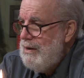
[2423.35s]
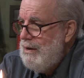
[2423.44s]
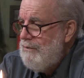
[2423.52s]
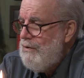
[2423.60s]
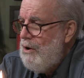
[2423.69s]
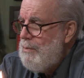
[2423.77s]

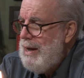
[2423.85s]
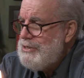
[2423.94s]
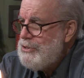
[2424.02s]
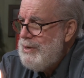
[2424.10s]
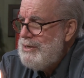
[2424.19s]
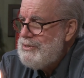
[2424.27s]
of all my
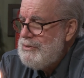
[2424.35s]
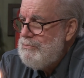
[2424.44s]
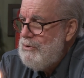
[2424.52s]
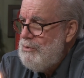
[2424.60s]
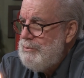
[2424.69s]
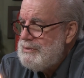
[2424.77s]
treasured
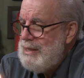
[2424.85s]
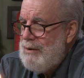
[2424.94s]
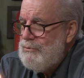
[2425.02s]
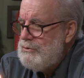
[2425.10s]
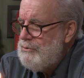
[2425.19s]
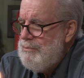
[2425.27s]
moments, I
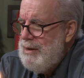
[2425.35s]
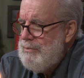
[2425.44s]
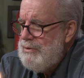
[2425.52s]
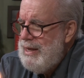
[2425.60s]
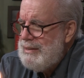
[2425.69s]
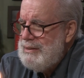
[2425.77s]
will
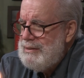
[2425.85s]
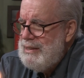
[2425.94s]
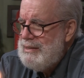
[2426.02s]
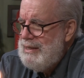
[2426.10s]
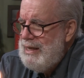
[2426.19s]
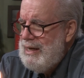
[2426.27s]
remember that till
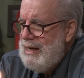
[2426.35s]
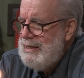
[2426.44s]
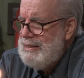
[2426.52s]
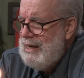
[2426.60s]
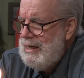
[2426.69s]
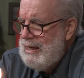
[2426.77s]
the day I
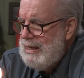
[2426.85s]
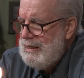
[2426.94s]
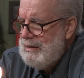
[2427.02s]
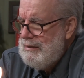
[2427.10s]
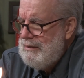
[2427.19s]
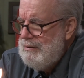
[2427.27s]
die.
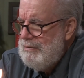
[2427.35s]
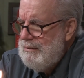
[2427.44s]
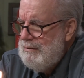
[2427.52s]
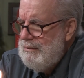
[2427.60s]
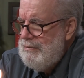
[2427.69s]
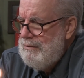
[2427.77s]

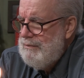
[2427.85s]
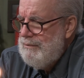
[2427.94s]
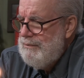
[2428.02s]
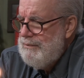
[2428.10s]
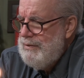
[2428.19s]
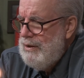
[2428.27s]

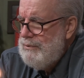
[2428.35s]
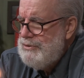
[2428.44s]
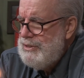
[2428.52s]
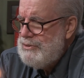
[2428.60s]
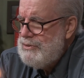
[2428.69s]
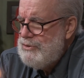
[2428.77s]
You know,
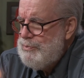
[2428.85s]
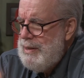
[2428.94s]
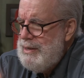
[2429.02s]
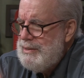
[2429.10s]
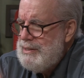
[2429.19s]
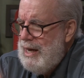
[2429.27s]
just
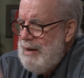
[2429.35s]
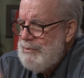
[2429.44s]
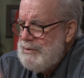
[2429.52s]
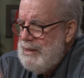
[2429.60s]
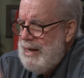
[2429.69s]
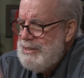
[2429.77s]
spending time
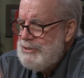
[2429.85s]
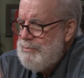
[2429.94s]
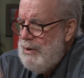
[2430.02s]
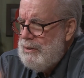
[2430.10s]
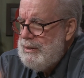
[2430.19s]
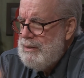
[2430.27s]
with Linus
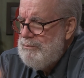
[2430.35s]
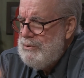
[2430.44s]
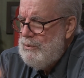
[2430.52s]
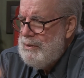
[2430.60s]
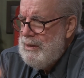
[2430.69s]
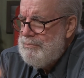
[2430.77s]
Pauling and
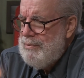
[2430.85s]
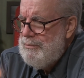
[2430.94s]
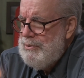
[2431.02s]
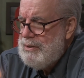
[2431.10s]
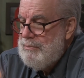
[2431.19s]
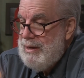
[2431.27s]
blowing up a
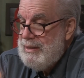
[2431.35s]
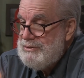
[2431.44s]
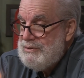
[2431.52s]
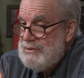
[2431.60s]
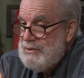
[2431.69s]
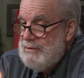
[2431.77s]
book of
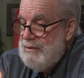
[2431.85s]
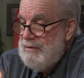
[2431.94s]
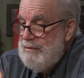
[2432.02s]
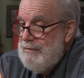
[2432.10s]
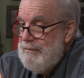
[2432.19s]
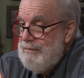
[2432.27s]
matches.
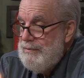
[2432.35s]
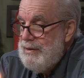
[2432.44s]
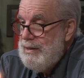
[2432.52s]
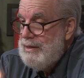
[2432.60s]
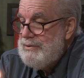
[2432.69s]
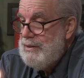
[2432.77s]

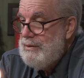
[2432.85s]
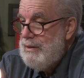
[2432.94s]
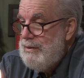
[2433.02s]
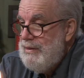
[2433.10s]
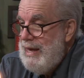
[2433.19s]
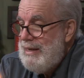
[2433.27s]
And I said,
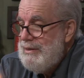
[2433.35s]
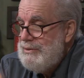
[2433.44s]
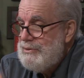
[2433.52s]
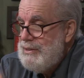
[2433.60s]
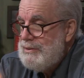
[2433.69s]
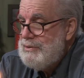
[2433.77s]
that
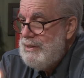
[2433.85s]
is such